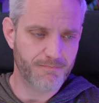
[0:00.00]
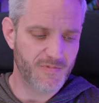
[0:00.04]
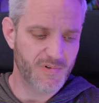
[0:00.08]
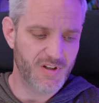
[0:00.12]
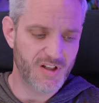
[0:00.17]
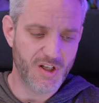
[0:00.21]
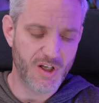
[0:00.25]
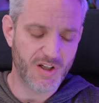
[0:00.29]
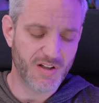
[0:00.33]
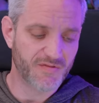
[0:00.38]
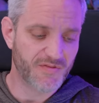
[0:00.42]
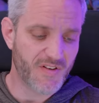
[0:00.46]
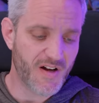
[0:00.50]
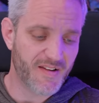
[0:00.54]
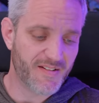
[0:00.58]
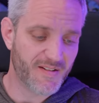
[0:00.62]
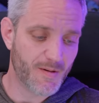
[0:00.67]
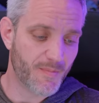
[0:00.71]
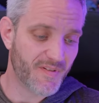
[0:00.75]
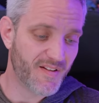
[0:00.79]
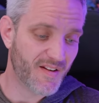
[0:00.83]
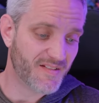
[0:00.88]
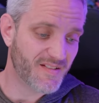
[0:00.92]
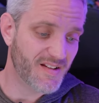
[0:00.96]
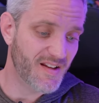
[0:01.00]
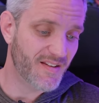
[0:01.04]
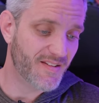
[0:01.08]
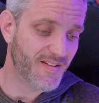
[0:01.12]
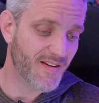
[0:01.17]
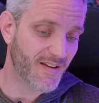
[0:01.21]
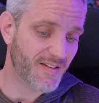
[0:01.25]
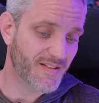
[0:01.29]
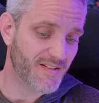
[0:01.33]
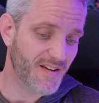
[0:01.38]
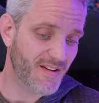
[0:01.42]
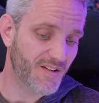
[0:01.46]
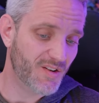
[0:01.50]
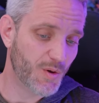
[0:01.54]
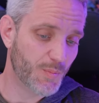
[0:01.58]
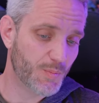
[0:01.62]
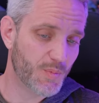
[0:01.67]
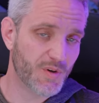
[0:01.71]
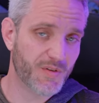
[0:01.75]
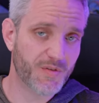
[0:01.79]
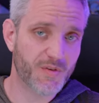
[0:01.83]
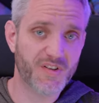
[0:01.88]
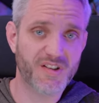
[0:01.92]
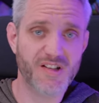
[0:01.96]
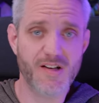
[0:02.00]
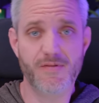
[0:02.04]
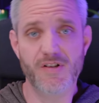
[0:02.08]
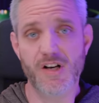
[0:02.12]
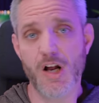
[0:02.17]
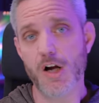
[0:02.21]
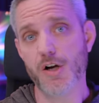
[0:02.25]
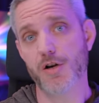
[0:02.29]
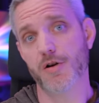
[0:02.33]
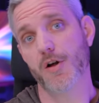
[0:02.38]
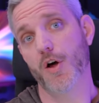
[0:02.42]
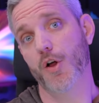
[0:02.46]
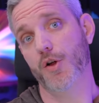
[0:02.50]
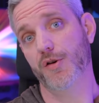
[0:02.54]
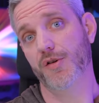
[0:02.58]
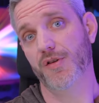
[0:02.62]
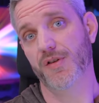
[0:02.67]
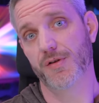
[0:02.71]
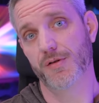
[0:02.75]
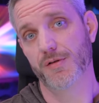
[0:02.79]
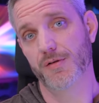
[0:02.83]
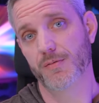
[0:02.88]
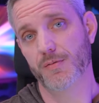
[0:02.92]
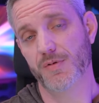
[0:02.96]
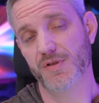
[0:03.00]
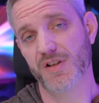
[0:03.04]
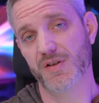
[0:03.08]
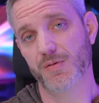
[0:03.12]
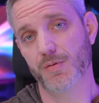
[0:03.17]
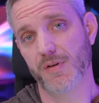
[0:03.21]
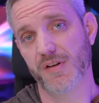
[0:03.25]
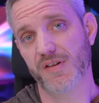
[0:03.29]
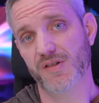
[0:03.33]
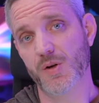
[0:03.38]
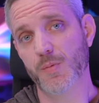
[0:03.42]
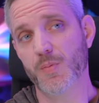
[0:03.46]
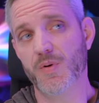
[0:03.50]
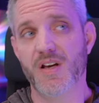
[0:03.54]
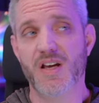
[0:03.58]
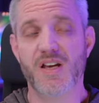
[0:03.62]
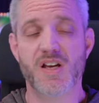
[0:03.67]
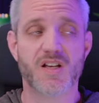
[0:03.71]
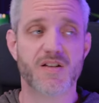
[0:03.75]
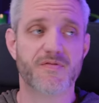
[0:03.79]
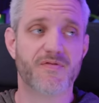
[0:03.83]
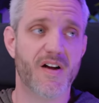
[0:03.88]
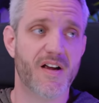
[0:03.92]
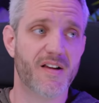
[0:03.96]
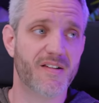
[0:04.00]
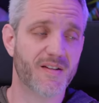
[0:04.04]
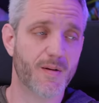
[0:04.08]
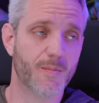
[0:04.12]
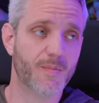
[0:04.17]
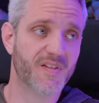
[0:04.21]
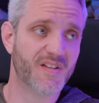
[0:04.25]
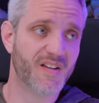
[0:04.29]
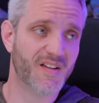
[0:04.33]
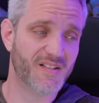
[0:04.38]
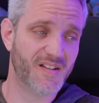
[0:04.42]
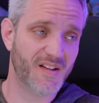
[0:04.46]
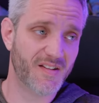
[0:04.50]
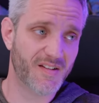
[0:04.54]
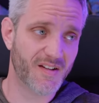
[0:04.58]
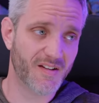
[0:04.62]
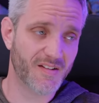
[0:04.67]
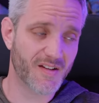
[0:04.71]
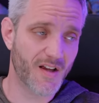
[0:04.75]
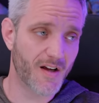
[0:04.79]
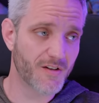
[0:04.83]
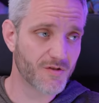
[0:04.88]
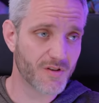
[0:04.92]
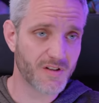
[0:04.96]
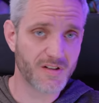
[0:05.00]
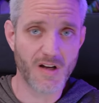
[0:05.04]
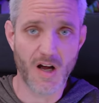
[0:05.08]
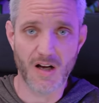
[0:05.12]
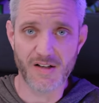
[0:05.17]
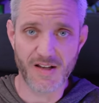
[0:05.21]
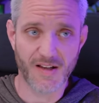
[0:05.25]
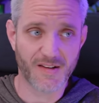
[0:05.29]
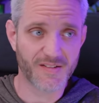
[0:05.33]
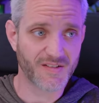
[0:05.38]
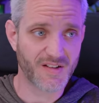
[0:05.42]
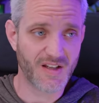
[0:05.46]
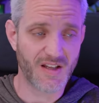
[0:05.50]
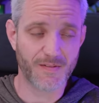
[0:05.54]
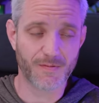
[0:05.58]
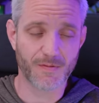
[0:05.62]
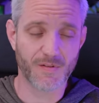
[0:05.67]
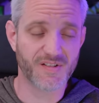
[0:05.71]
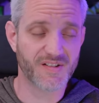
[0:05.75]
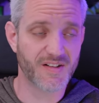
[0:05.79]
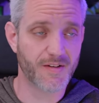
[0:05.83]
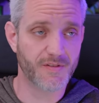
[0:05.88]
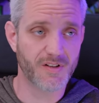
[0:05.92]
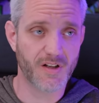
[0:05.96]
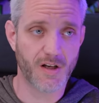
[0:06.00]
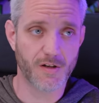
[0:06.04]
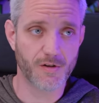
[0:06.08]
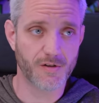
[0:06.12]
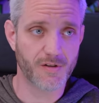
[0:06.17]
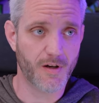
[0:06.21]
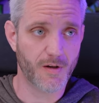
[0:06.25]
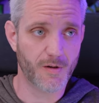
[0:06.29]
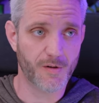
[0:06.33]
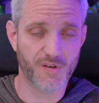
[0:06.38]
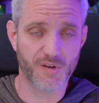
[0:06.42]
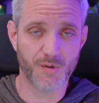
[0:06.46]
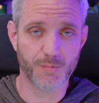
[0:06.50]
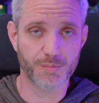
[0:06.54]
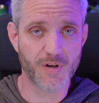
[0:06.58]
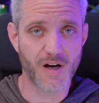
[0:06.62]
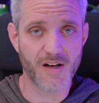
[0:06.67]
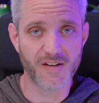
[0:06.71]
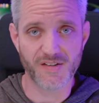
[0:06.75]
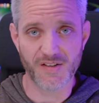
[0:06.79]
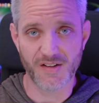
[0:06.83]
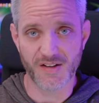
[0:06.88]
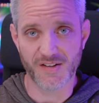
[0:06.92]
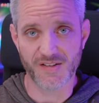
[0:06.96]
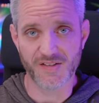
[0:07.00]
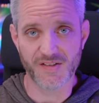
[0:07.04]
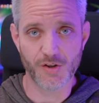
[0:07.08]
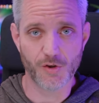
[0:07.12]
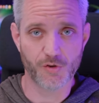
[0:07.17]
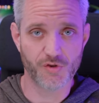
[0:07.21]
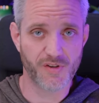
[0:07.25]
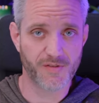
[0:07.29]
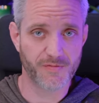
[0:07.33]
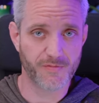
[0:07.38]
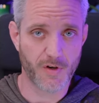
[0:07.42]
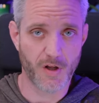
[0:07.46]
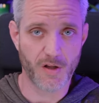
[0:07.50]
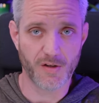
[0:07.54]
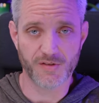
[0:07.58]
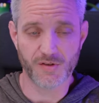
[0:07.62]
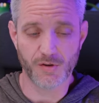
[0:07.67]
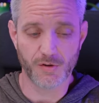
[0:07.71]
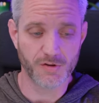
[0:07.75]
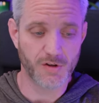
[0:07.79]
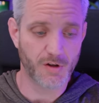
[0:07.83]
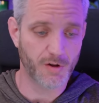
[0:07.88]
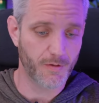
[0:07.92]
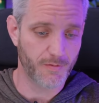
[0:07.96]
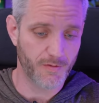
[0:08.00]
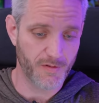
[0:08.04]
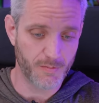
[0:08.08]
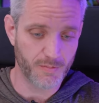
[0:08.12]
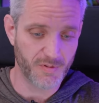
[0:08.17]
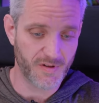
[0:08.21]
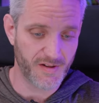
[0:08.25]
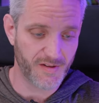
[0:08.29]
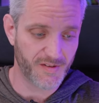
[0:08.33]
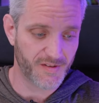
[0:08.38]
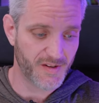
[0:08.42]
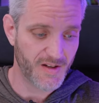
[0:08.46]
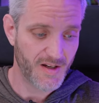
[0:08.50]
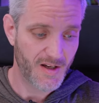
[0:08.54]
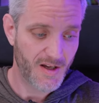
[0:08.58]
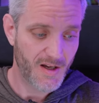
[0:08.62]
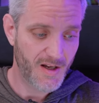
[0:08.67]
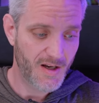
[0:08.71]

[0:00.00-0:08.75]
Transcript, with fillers: you can find some 1660 Supers for $700, which is really stupid. And you can find some 6600 non-XTs for $700. So pricing is still just volatile and all over the place.